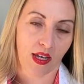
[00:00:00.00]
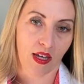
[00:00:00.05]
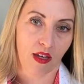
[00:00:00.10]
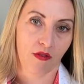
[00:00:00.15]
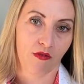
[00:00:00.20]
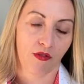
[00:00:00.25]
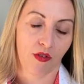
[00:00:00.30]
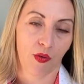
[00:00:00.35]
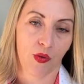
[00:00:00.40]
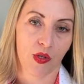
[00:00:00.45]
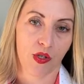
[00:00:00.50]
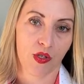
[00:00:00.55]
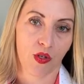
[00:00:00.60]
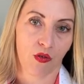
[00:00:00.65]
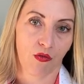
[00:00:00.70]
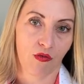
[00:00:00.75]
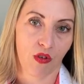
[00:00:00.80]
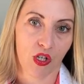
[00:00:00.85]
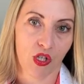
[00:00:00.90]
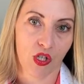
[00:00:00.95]
influence
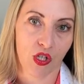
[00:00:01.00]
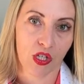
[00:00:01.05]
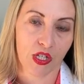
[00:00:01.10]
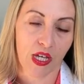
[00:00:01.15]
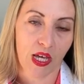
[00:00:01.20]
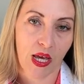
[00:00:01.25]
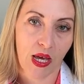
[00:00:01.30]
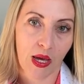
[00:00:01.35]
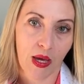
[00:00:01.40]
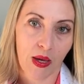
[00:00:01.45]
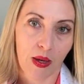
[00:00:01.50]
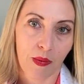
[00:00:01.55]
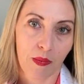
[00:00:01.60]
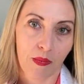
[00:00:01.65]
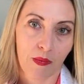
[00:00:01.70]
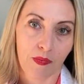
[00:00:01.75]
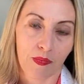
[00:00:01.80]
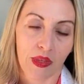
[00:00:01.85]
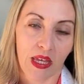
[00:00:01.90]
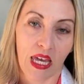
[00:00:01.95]
on Richard.
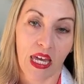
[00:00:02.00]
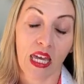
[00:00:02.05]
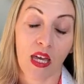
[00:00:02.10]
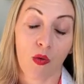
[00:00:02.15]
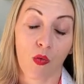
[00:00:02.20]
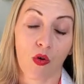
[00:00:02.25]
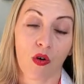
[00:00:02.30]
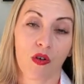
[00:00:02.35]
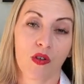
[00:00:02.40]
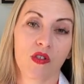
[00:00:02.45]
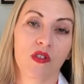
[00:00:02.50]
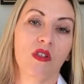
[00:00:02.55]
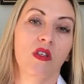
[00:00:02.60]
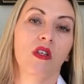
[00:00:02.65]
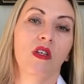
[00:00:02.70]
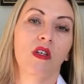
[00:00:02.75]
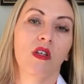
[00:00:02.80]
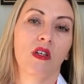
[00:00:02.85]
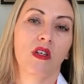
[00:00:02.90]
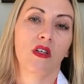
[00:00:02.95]
He was
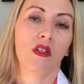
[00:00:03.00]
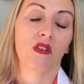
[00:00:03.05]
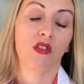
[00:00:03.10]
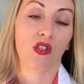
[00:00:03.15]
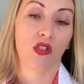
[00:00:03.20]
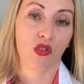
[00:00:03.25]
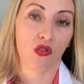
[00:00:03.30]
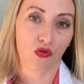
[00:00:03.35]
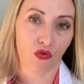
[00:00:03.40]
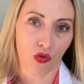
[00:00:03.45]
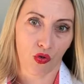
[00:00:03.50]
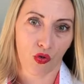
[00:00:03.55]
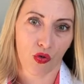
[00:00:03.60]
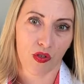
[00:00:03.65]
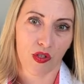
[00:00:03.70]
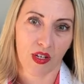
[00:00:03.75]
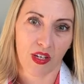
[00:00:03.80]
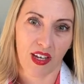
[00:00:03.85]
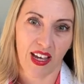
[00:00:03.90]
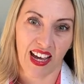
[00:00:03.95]

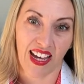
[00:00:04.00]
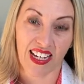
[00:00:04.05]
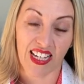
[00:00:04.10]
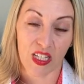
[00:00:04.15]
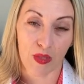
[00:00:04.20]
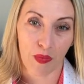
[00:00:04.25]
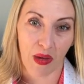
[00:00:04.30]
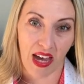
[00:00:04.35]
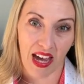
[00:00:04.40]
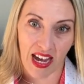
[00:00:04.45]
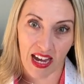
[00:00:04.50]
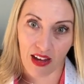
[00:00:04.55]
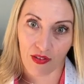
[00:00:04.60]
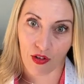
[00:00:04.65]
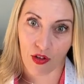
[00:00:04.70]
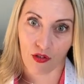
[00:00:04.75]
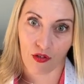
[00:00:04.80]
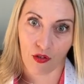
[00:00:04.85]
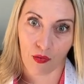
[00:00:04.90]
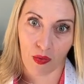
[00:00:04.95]
distraught, and his
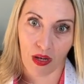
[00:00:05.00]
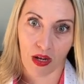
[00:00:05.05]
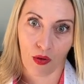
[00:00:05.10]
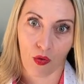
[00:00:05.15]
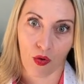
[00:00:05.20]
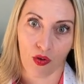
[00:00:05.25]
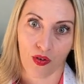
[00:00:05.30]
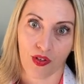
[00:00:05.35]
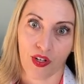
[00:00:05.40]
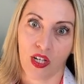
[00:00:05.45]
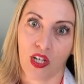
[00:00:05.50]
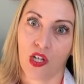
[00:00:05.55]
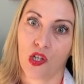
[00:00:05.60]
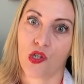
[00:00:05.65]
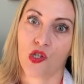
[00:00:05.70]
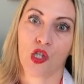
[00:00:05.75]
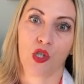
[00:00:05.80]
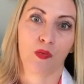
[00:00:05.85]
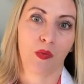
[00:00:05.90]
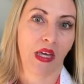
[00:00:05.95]
behaviour from now on
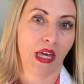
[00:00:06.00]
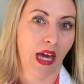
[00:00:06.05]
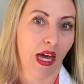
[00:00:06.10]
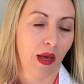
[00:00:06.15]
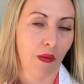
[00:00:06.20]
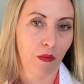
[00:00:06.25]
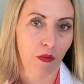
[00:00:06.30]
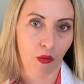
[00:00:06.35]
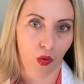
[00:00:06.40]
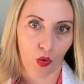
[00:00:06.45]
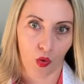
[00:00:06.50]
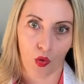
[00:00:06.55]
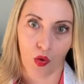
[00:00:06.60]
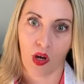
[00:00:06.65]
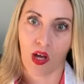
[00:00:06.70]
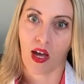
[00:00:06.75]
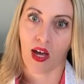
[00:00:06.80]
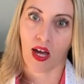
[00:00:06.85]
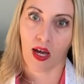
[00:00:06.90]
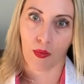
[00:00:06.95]
just became more
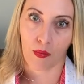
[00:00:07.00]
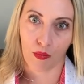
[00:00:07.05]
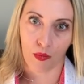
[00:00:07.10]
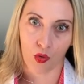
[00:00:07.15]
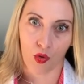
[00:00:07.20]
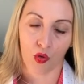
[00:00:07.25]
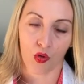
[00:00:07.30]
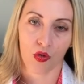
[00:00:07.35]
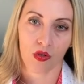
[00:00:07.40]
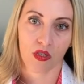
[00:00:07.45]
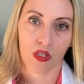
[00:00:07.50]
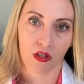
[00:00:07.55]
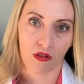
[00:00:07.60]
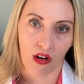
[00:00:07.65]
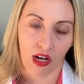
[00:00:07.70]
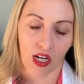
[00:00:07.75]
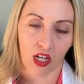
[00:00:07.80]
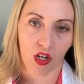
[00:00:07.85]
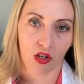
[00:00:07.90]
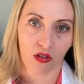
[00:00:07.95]
and more
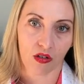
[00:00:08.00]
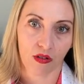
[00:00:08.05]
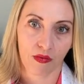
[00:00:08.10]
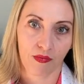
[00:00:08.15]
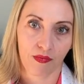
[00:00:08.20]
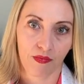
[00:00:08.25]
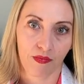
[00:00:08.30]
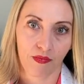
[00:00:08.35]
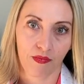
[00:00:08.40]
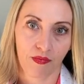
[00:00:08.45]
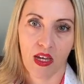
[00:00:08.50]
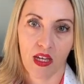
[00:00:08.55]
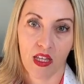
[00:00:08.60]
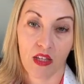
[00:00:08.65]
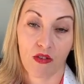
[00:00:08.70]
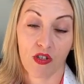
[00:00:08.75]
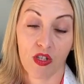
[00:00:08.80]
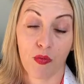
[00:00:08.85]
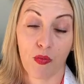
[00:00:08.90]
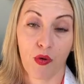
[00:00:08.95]
tyrannical.
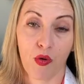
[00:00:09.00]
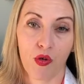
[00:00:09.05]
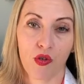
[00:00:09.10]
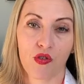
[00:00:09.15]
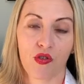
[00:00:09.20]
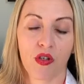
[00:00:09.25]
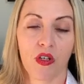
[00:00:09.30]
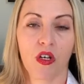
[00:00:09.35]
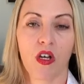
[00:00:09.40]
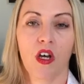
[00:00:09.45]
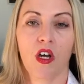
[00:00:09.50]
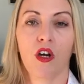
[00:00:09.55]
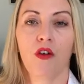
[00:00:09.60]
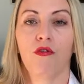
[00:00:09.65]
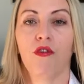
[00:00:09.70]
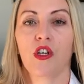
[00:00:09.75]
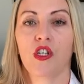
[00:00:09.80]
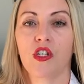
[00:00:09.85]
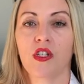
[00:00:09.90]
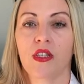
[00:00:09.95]
There is a portrait of
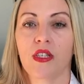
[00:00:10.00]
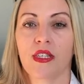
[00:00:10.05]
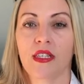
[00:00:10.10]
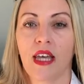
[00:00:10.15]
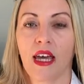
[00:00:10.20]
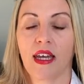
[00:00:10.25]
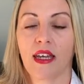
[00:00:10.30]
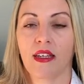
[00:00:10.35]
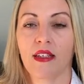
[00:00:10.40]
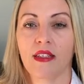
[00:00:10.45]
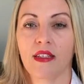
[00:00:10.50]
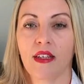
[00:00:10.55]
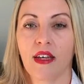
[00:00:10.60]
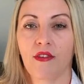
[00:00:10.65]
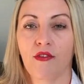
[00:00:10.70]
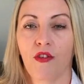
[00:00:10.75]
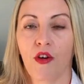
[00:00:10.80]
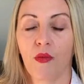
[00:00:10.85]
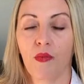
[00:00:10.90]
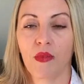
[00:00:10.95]
Richard II
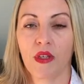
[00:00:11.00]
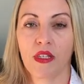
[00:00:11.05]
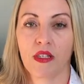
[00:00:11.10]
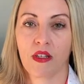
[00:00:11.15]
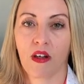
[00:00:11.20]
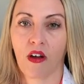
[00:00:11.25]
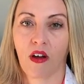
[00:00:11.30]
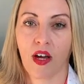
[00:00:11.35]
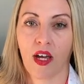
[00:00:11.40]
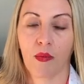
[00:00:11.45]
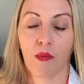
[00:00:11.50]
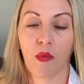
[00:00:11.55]
from this time,